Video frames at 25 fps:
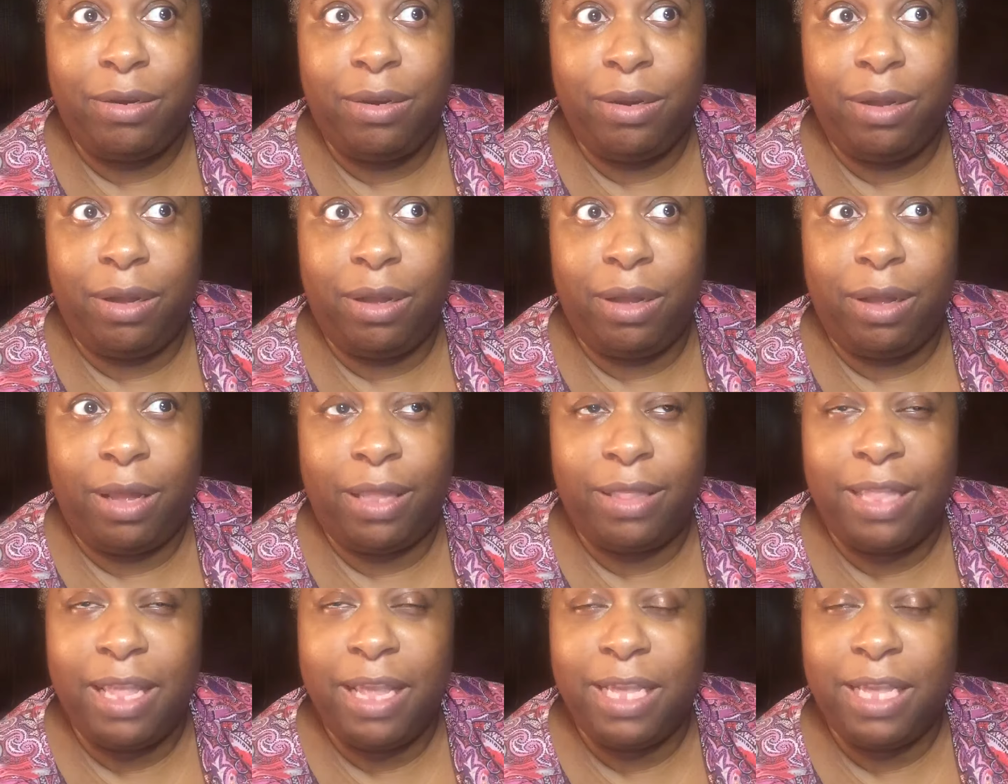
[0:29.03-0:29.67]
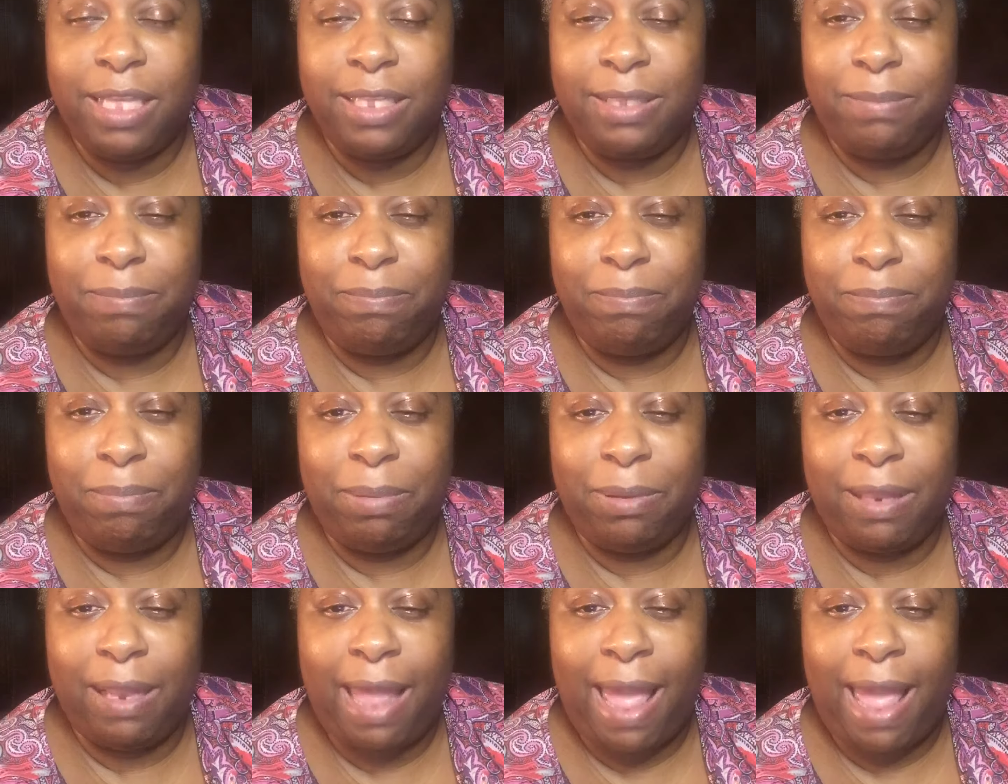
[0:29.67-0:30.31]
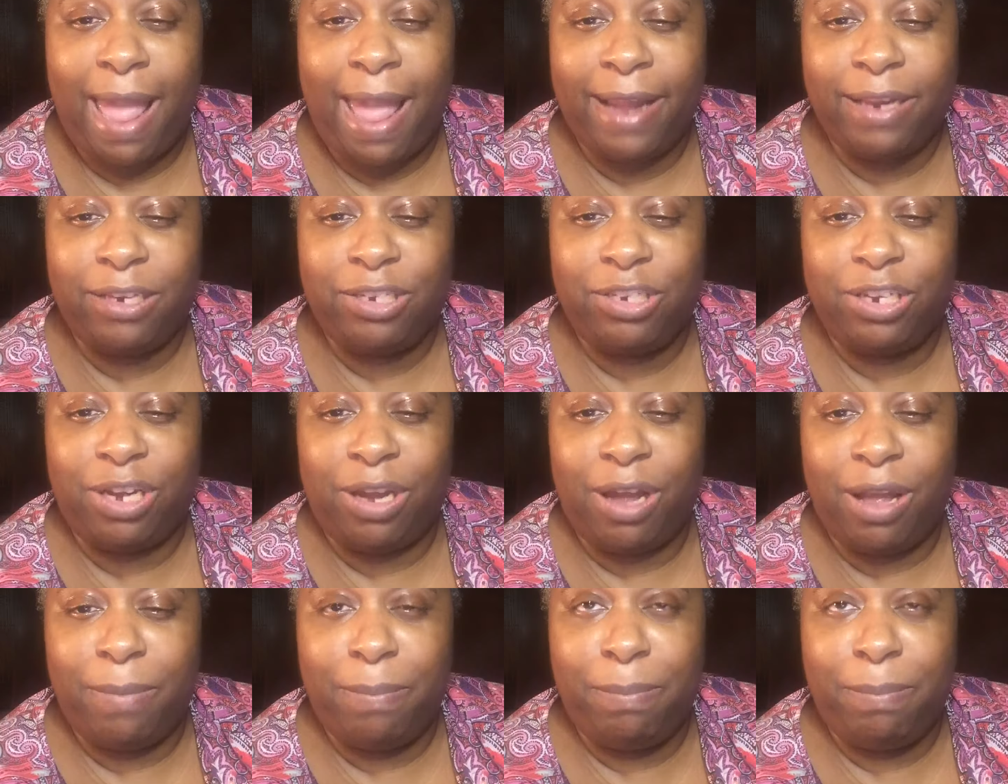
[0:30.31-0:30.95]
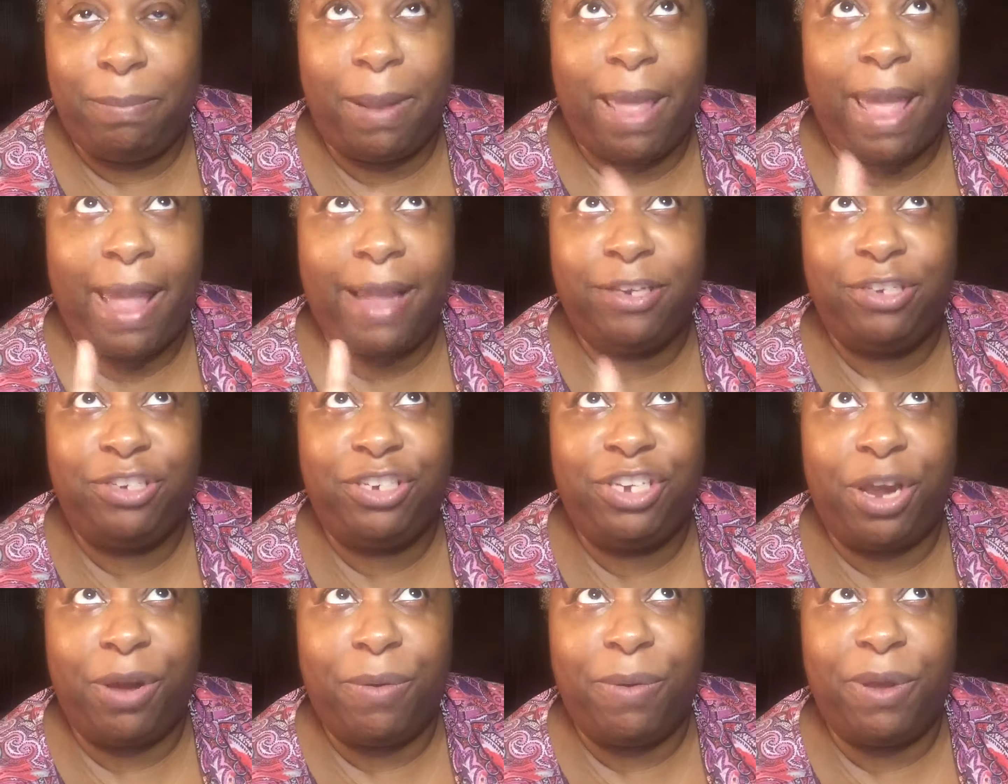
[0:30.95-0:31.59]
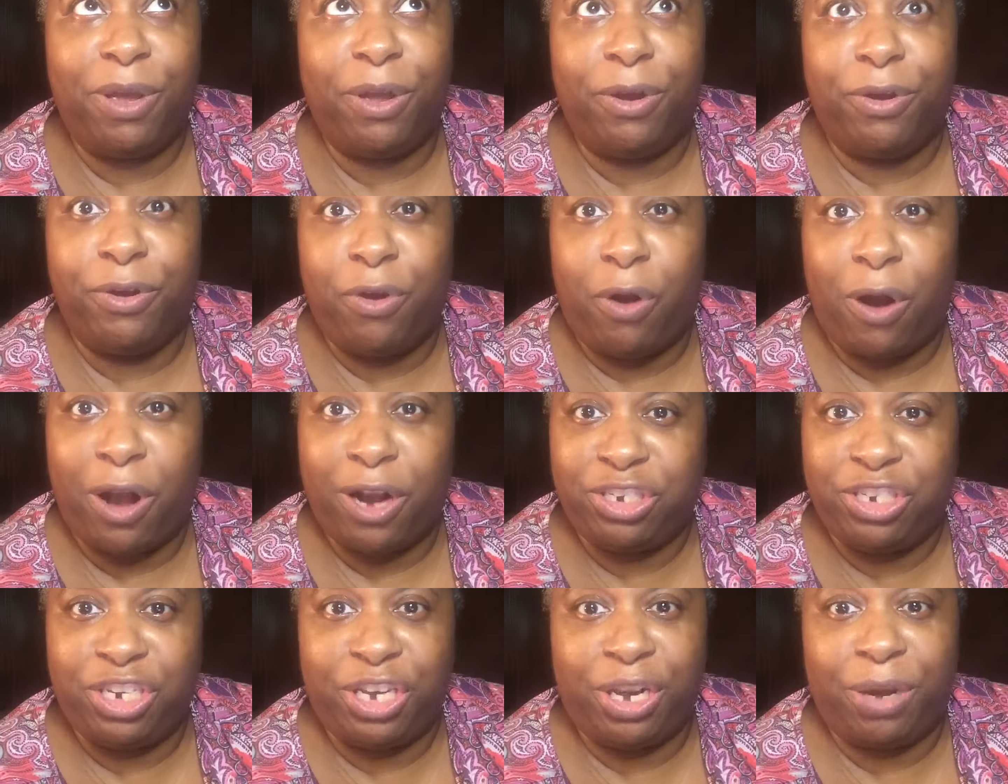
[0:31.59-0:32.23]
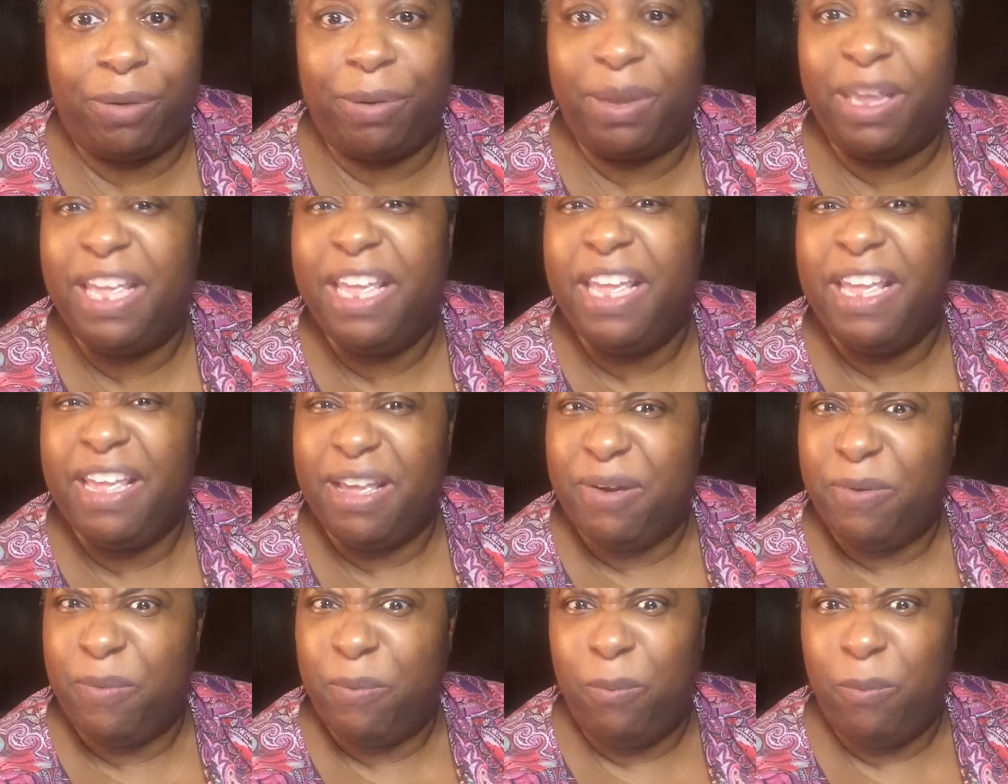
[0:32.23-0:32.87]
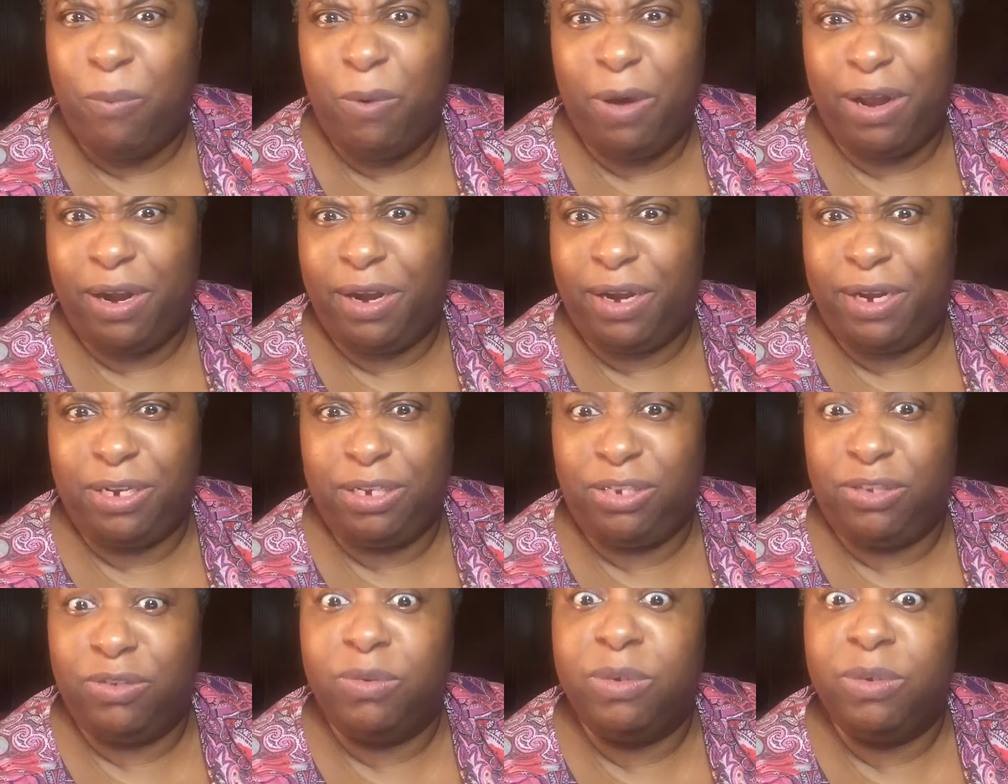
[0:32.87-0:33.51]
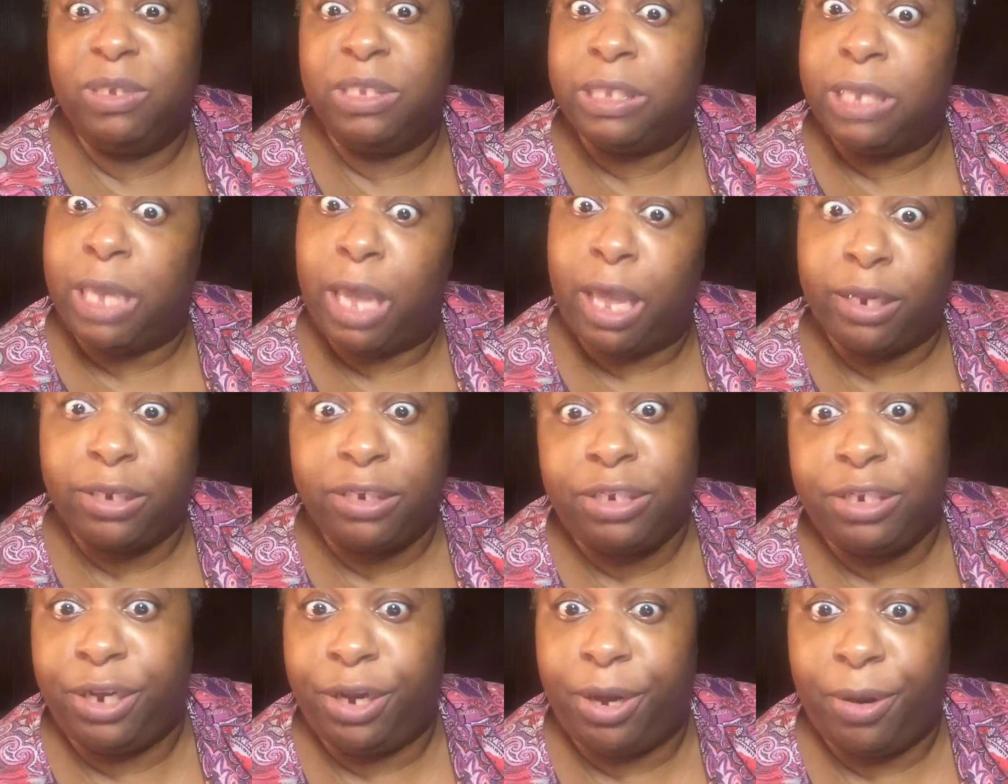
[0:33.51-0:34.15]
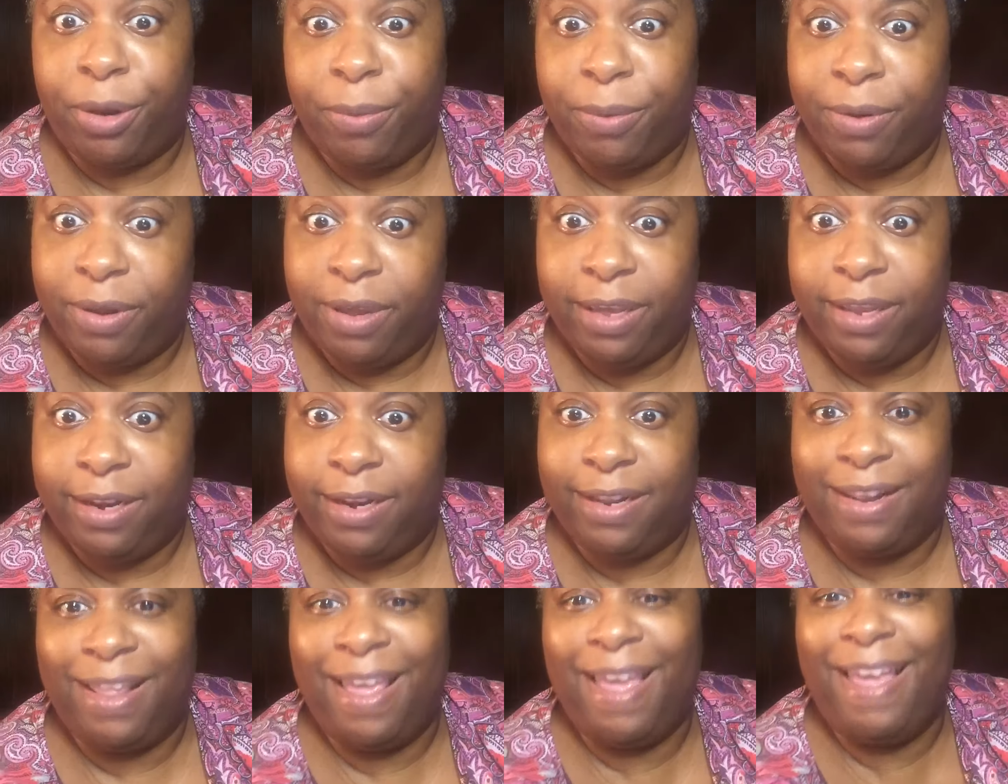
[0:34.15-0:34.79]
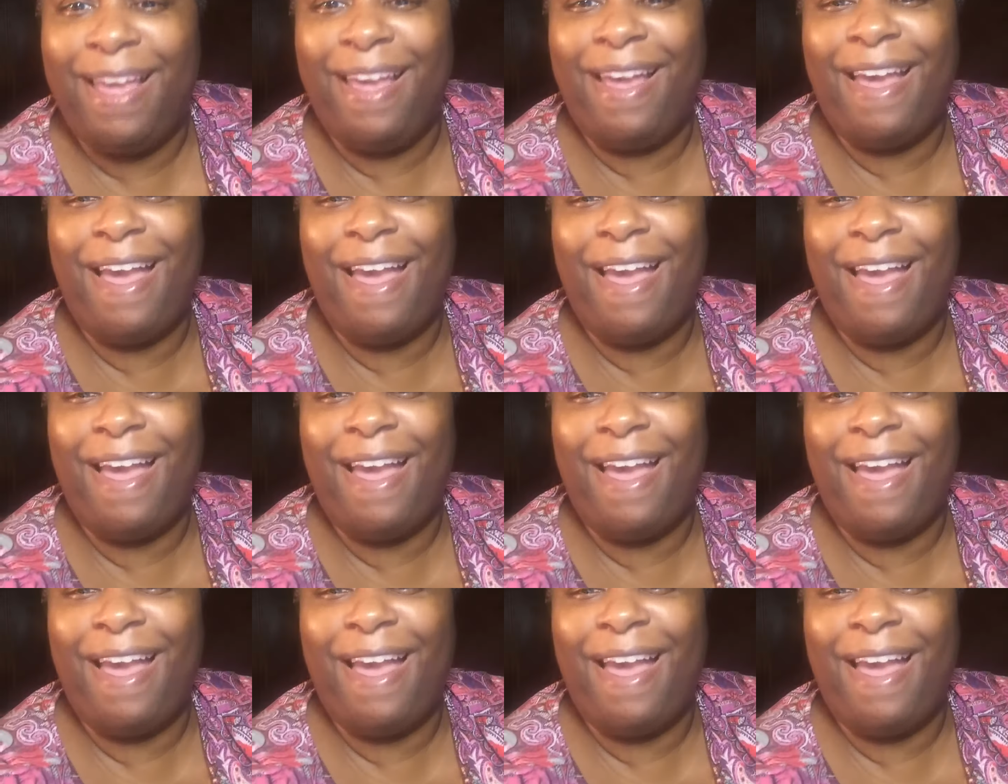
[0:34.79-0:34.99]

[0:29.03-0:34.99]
I think it's black cherry or dark cherry. One of the two has got cherry in it.